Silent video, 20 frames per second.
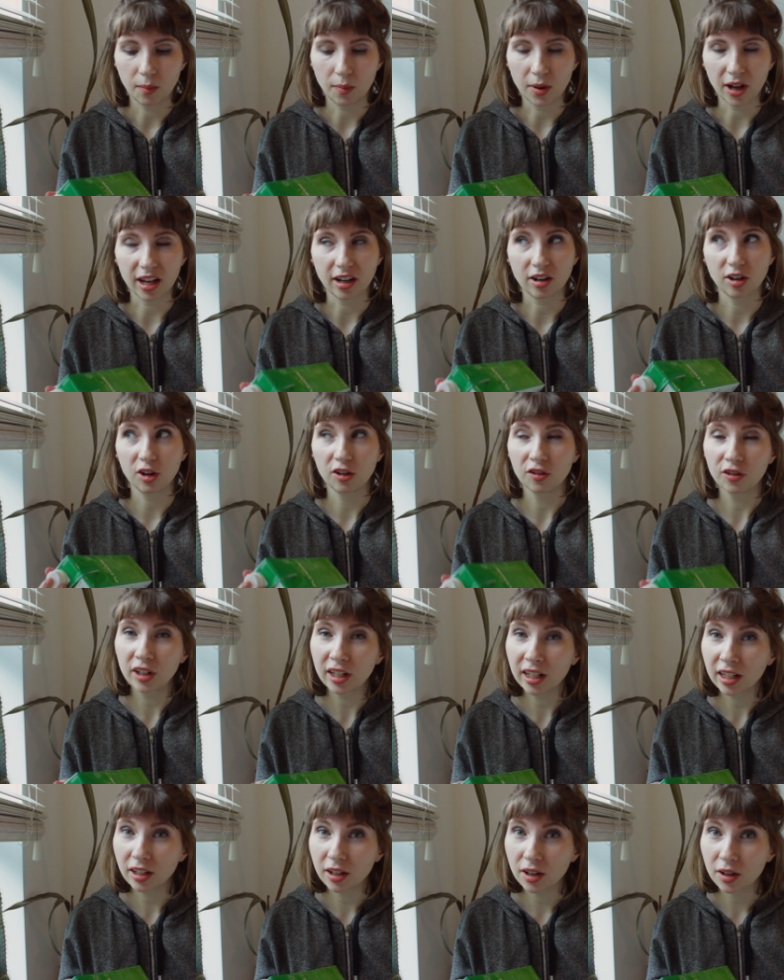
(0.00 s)
but
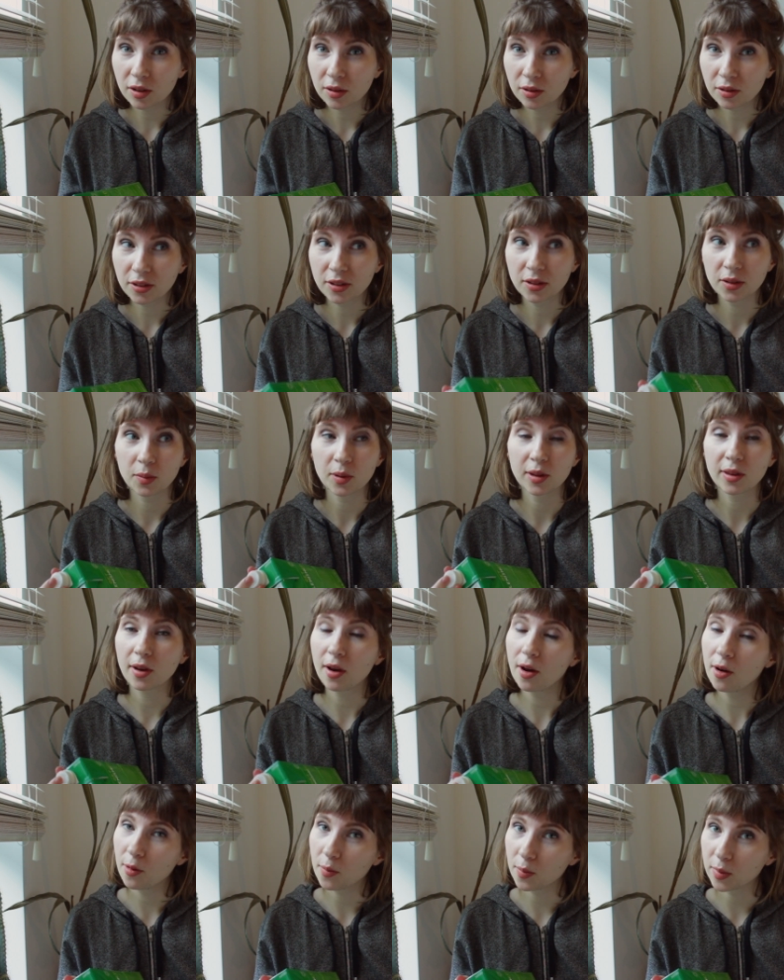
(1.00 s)
overnight oats with
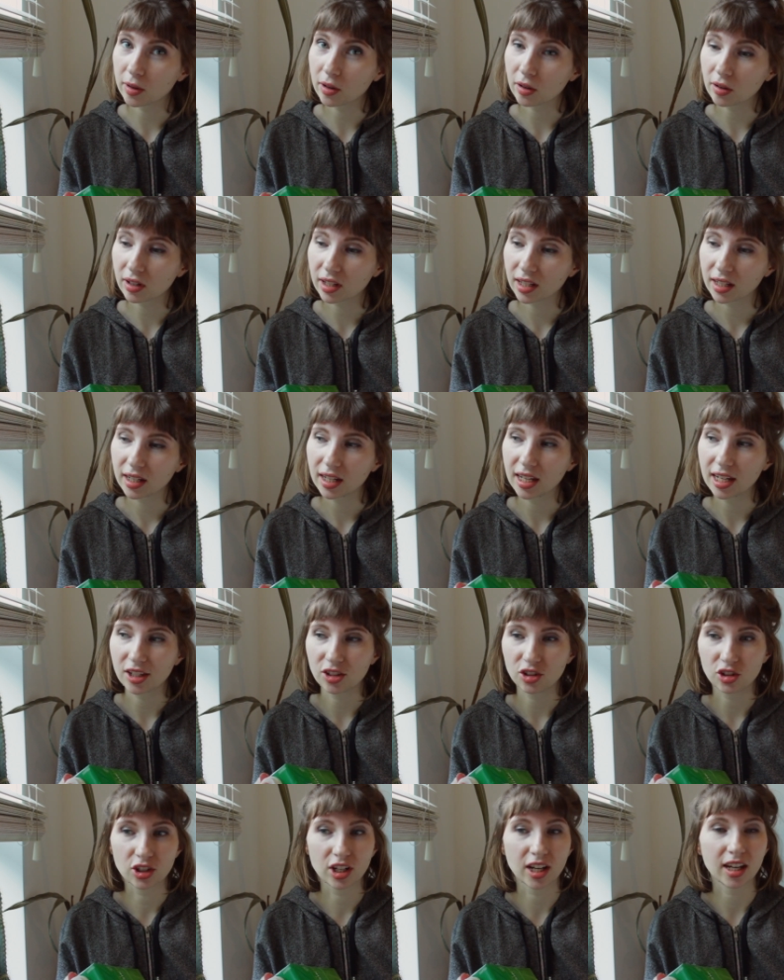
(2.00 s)
oat milk
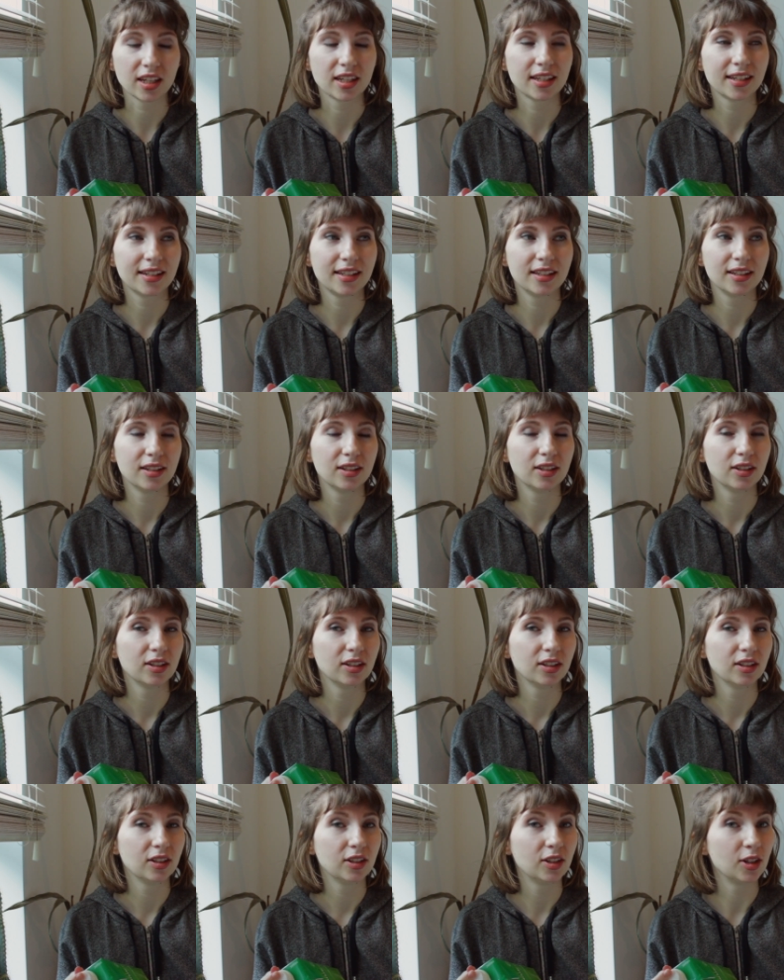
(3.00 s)
is just
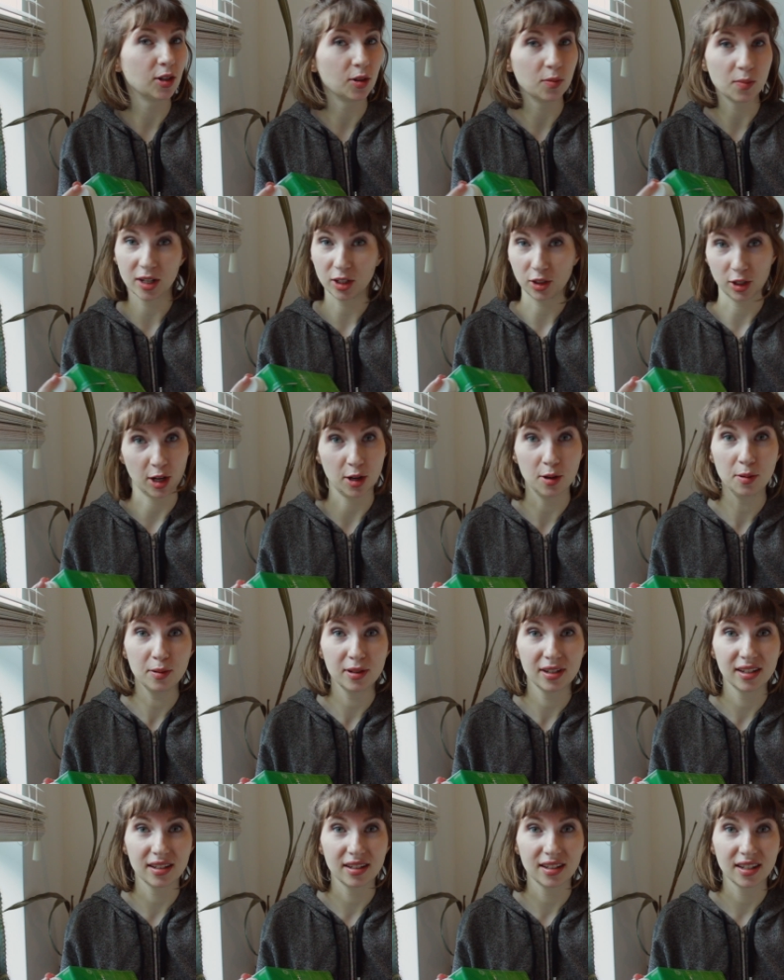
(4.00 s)
too much
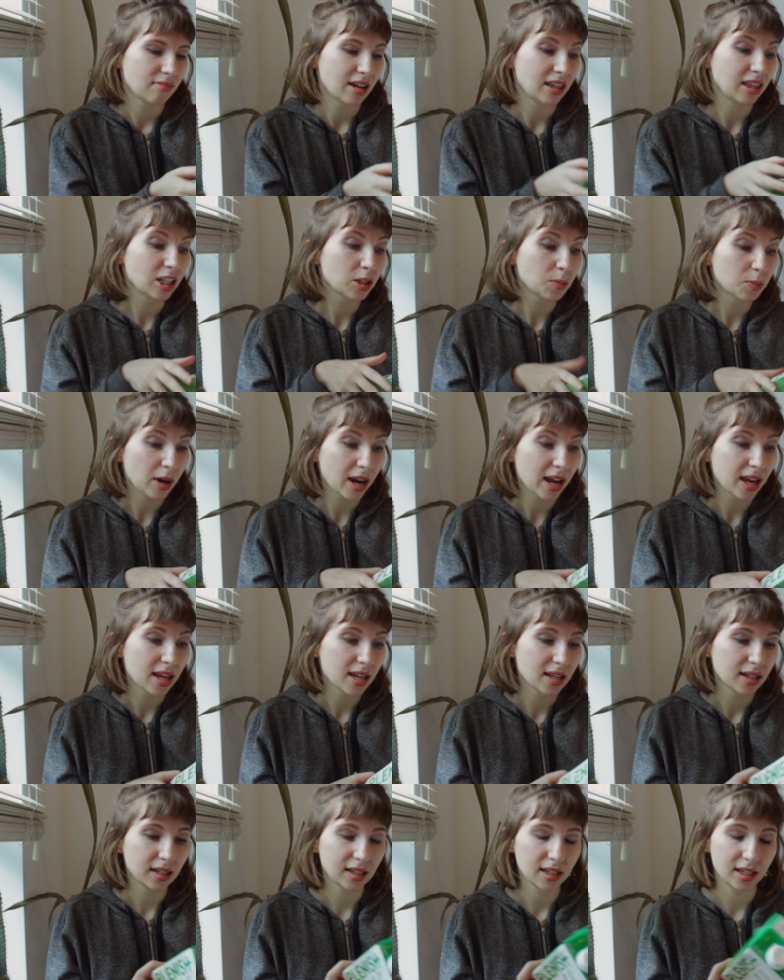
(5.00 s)
oat. And this
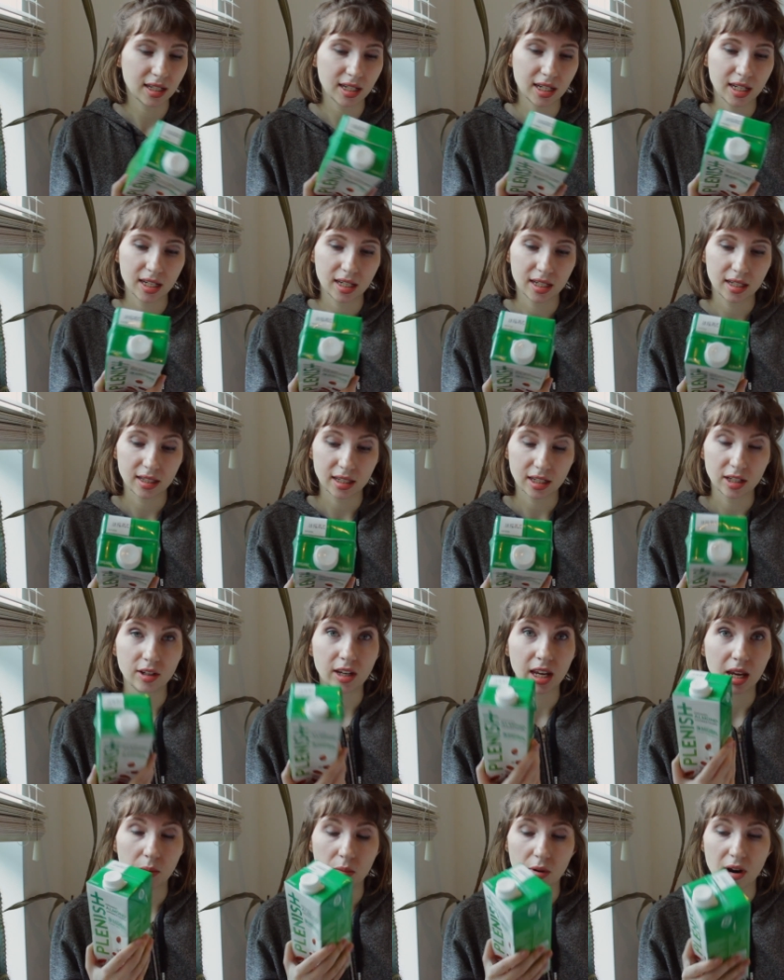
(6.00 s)
brand is a
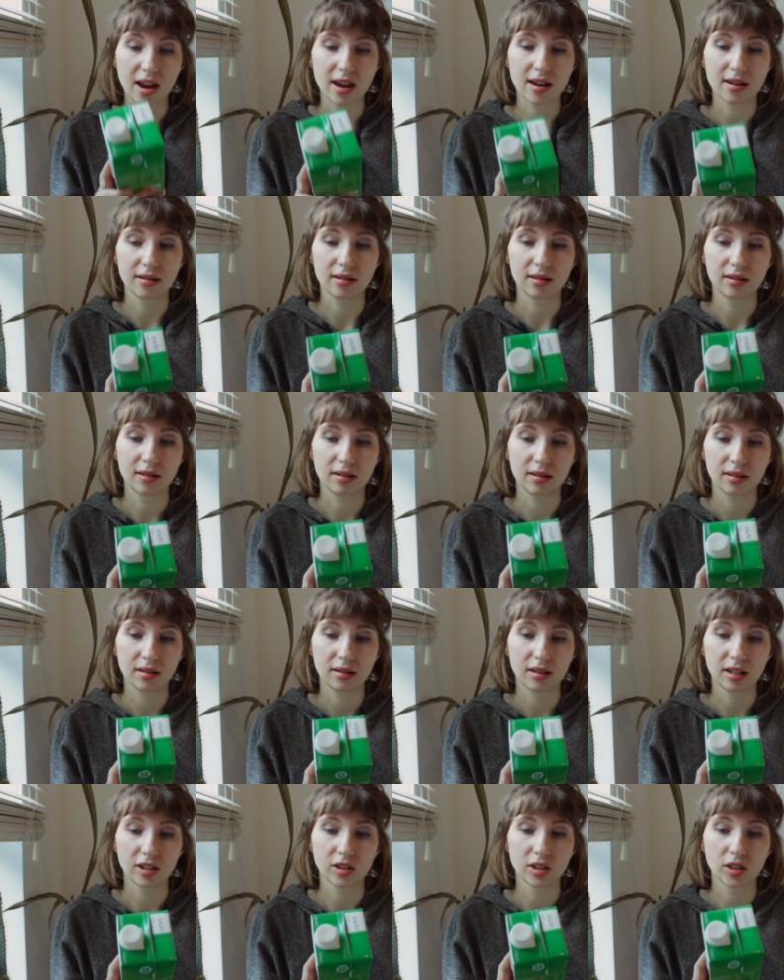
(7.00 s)
UK brand.
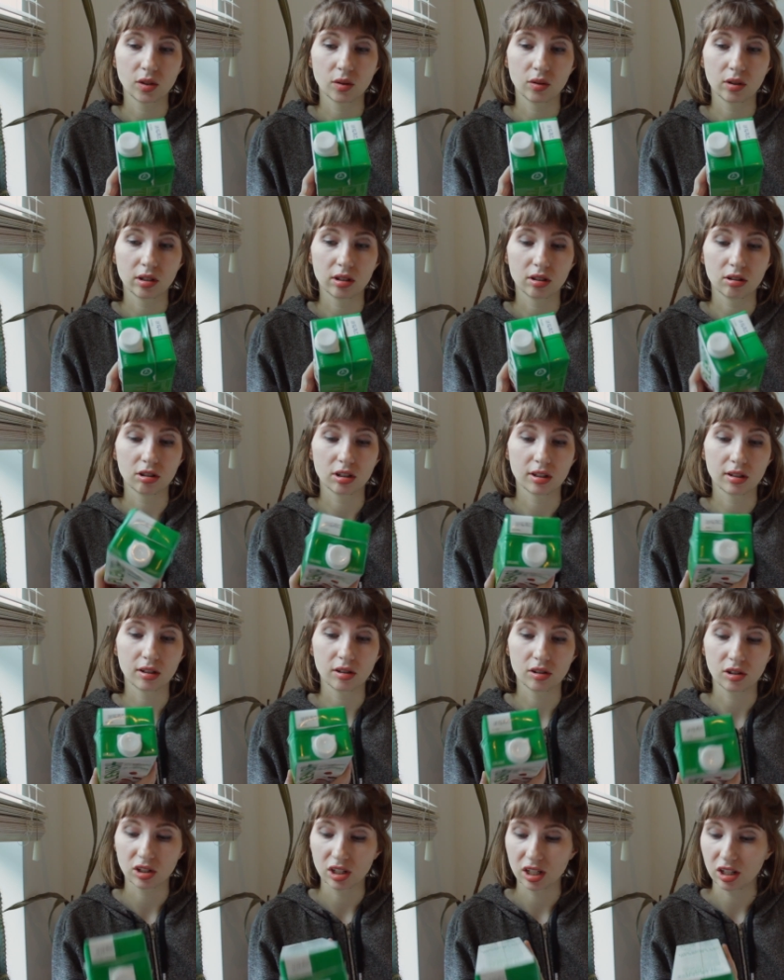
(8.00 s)
They're Soil
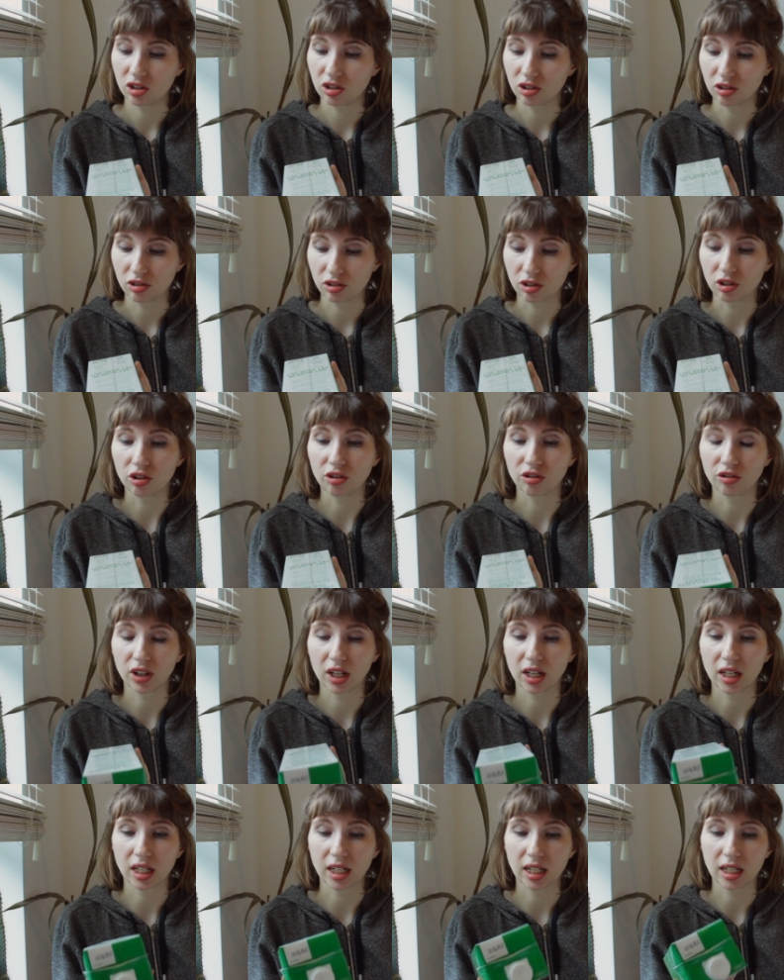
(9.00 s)
Association
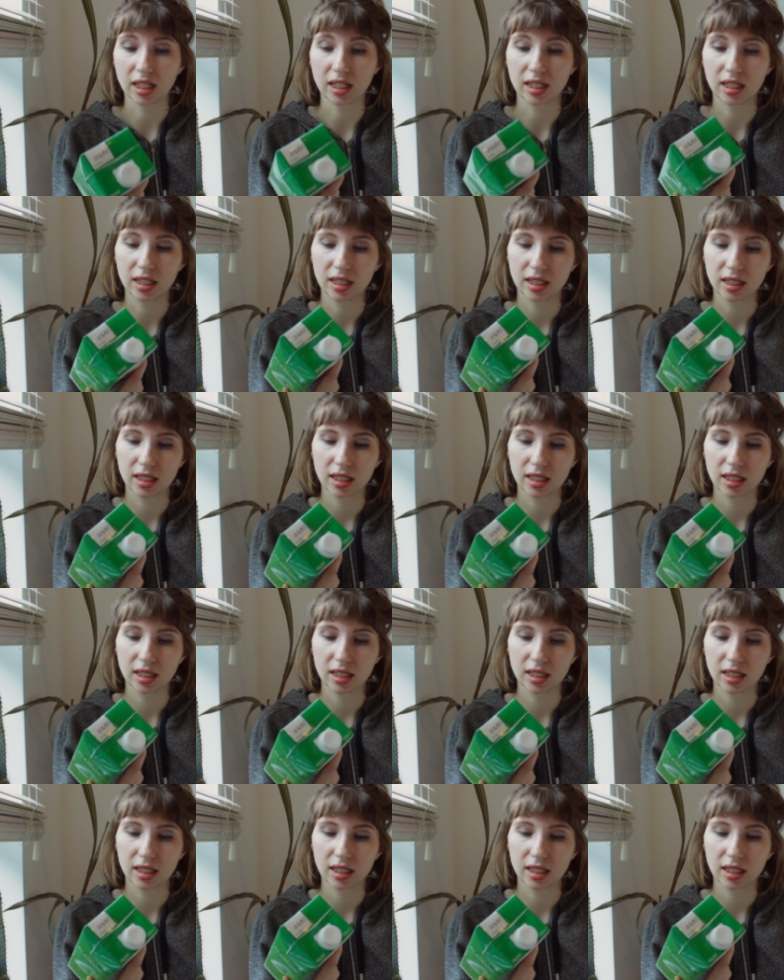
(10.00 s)
certified.